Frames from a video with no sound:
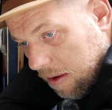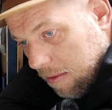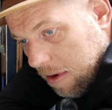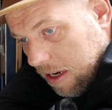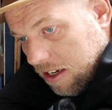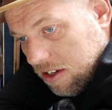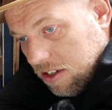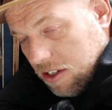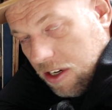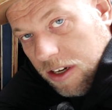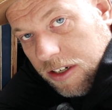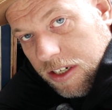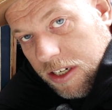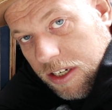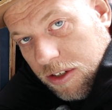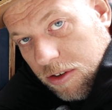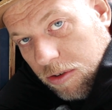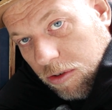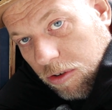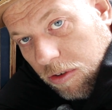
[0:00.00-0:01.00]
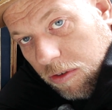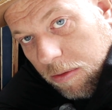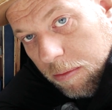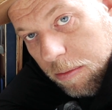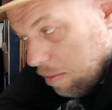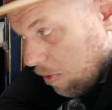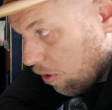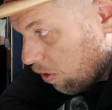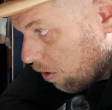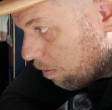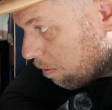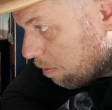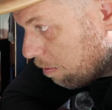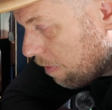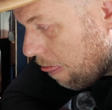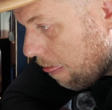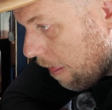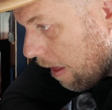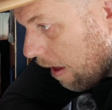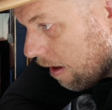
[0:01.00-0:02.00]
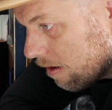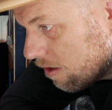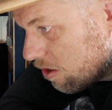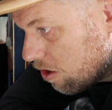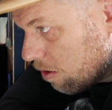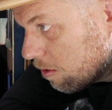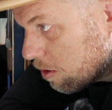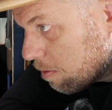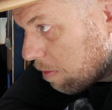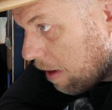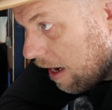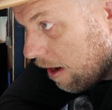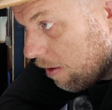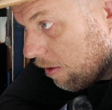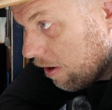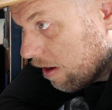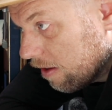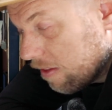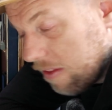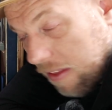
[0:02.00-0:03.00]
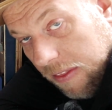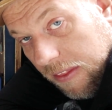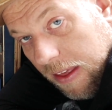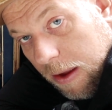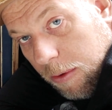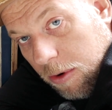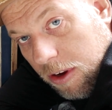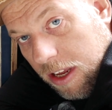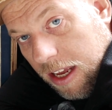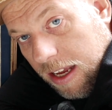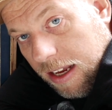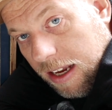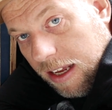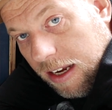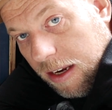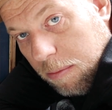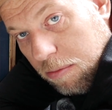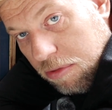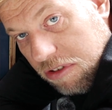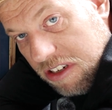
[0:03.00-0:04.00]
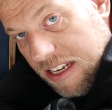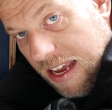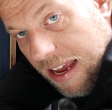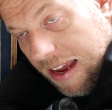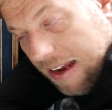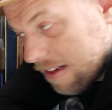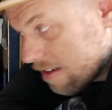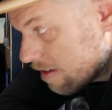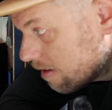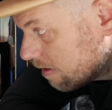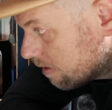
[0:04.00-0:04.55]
be any surges or too much power, then they will kick in and protect